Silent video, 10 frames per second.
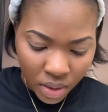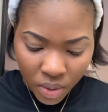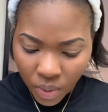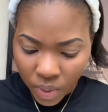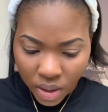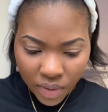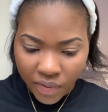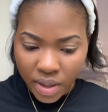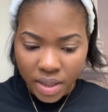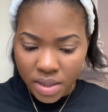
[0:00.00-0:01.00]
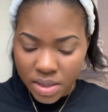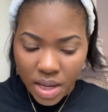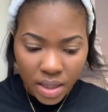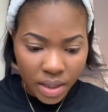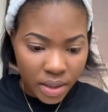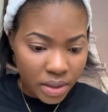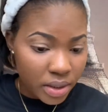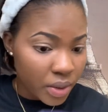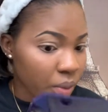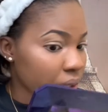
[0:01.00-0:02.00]
whatever it is, anklet, they
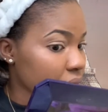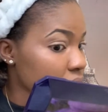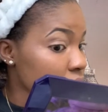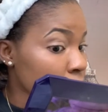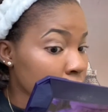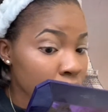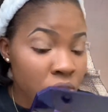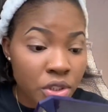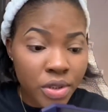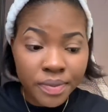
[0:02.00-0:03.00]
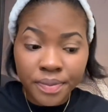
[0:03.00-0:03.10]
wear it so much